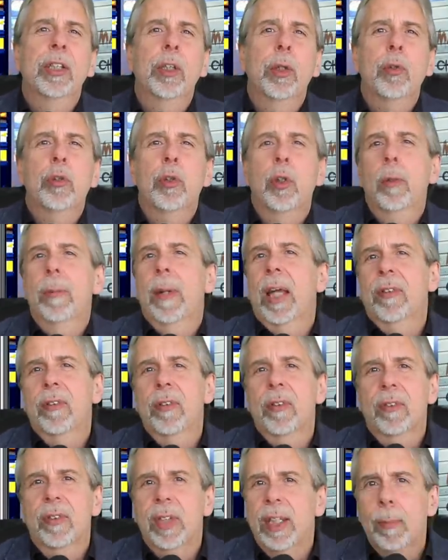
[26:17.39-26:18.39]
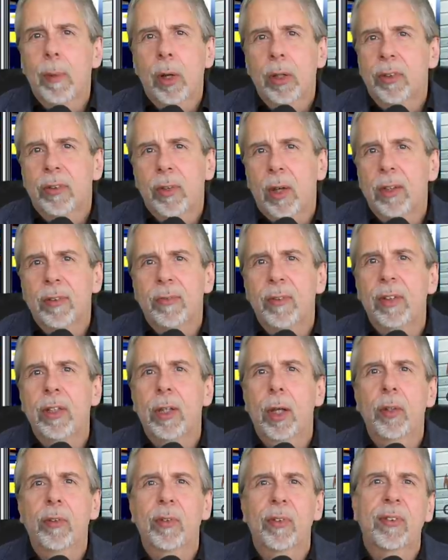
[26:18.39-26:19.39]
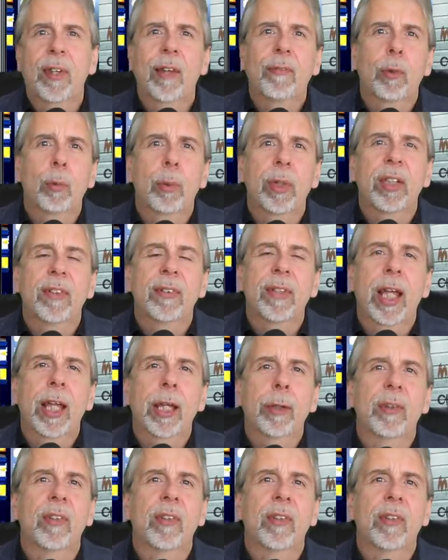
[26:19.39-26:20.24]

YouTube hasn't demonetized videos for several weeks now,